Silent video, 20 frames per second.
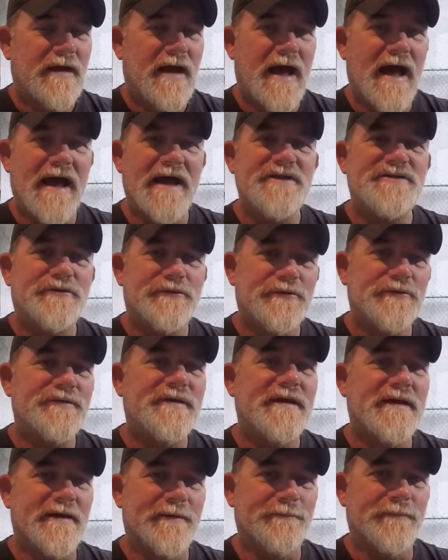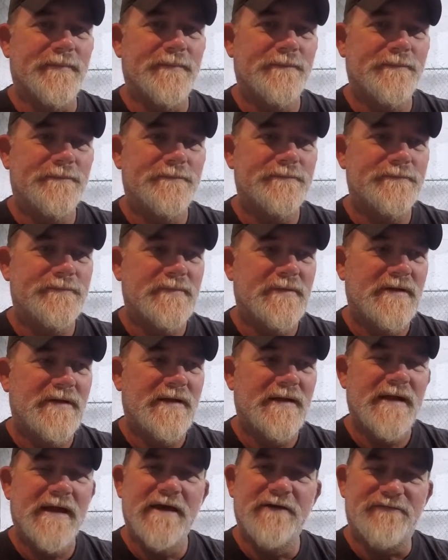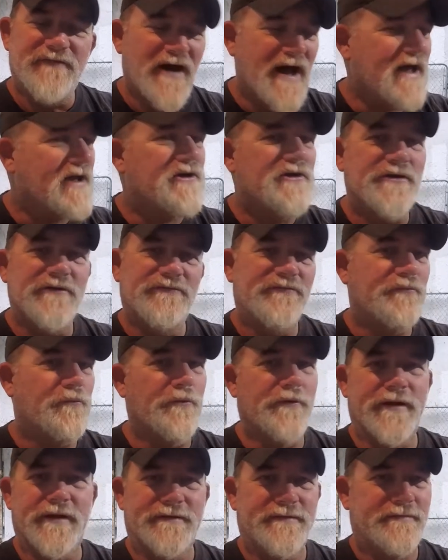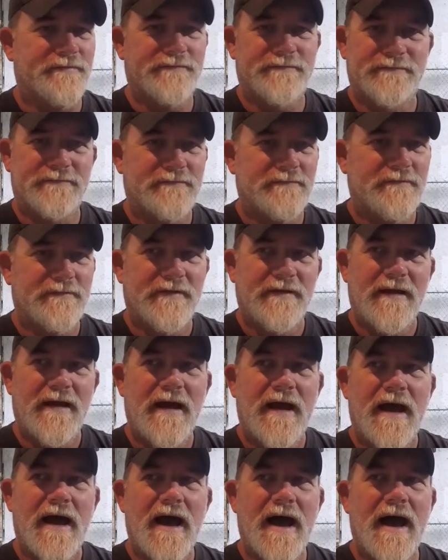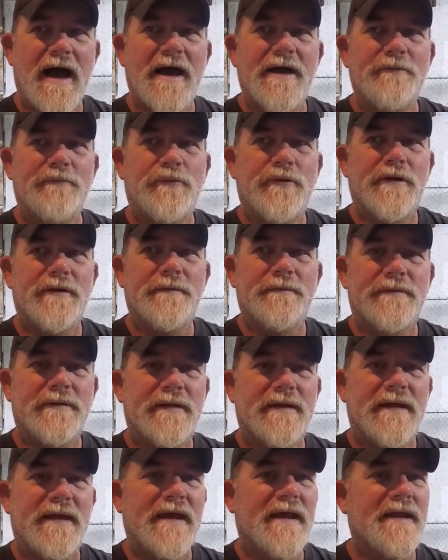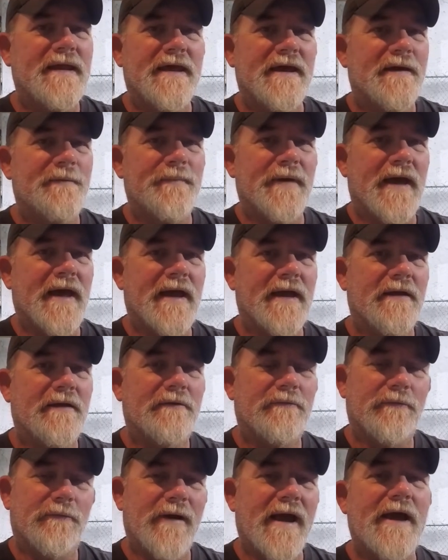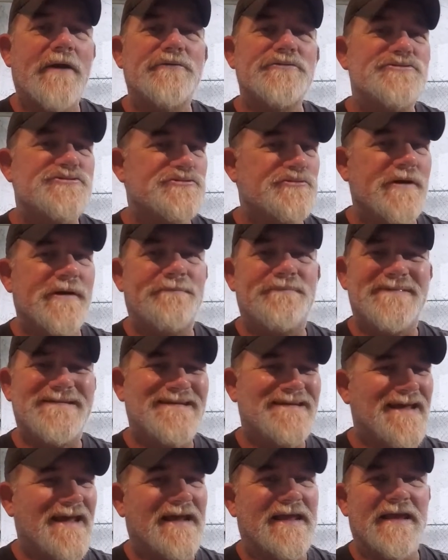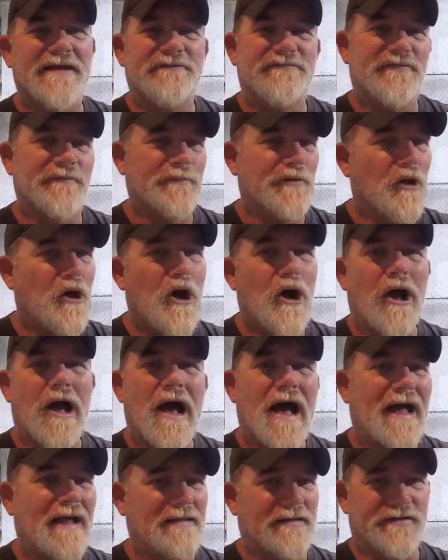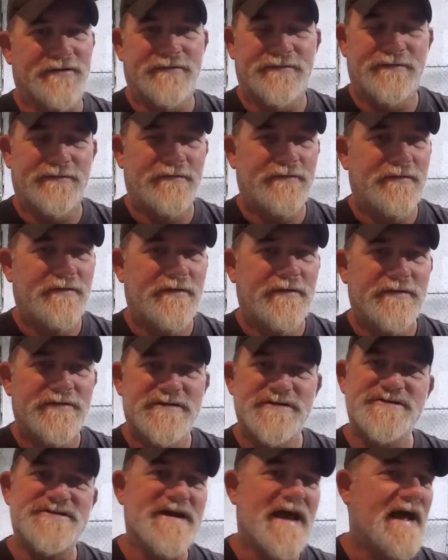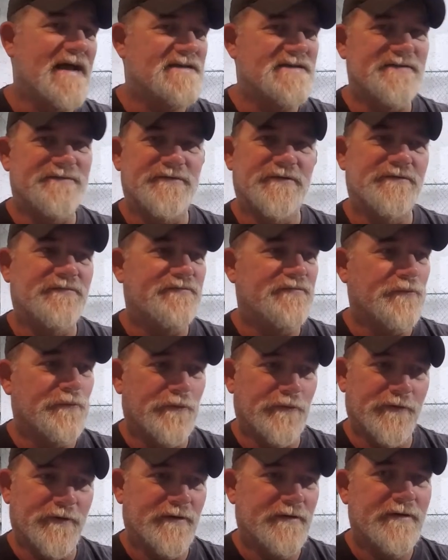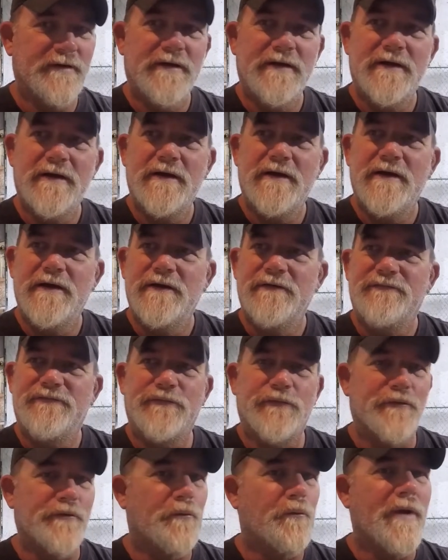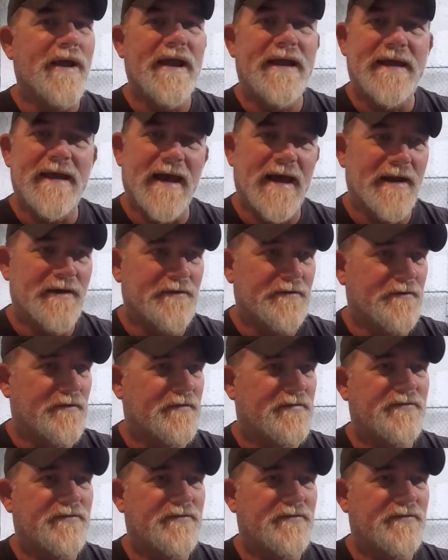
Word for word: I told him if I could afford it, I would get him a round-trip ticket from Long Island to Jacksonville, Florida for the weekend or a